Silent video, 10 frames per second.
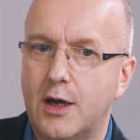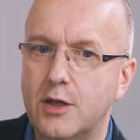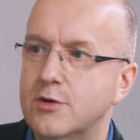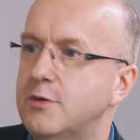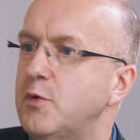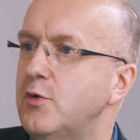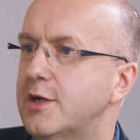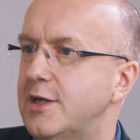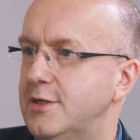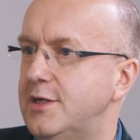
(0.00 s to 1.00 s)
you're going to be
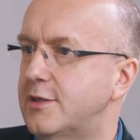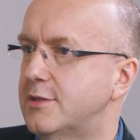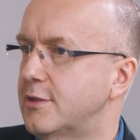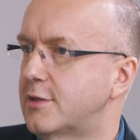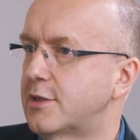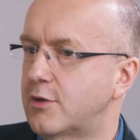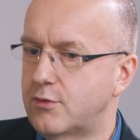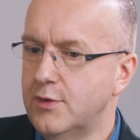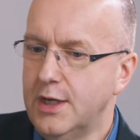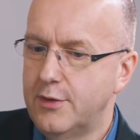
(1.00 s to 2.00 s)
working at distance.
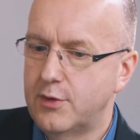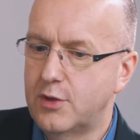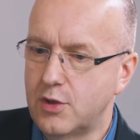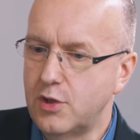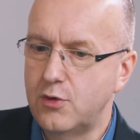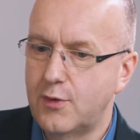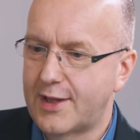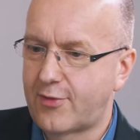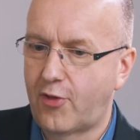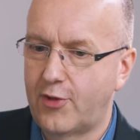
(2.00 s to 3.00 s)
So you
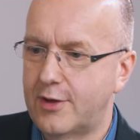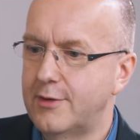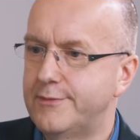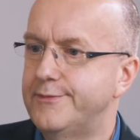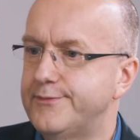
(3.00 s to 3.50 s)
as the